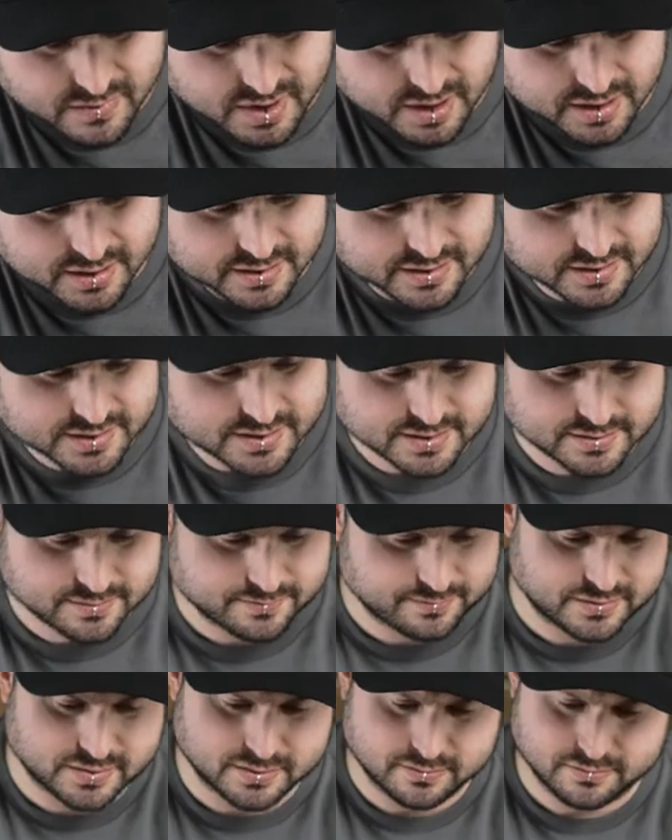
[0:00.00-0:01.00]
and this
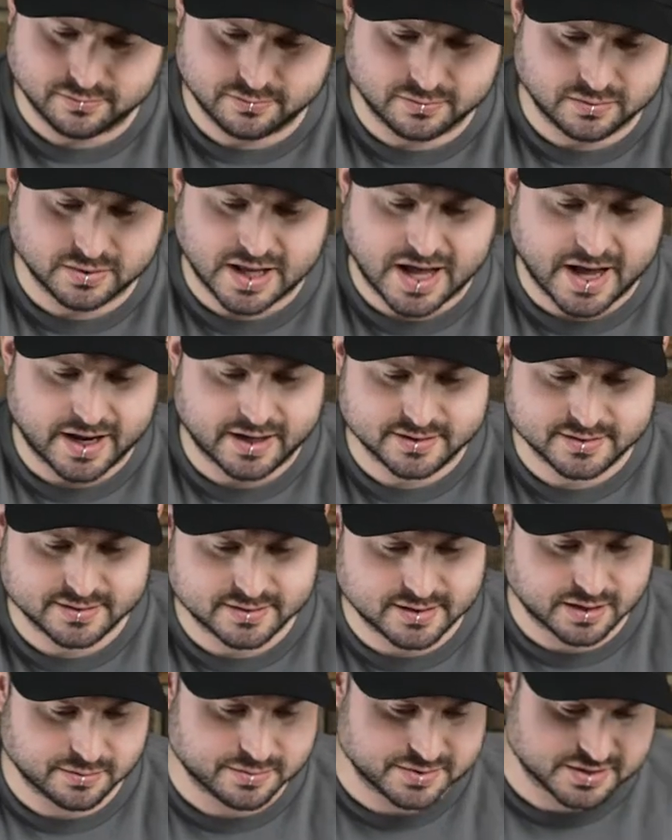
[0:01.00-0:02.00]
lattice
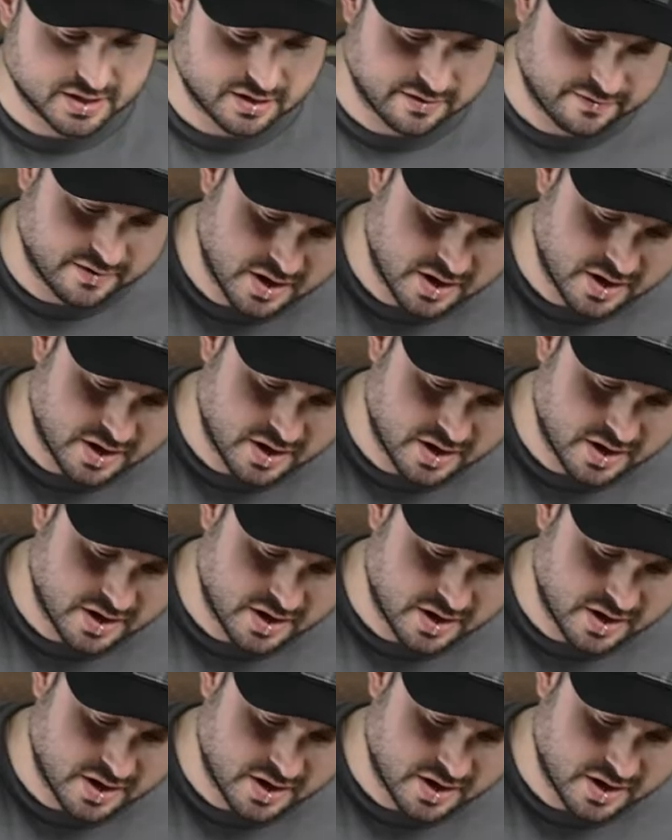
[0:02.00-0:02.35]
type stuff.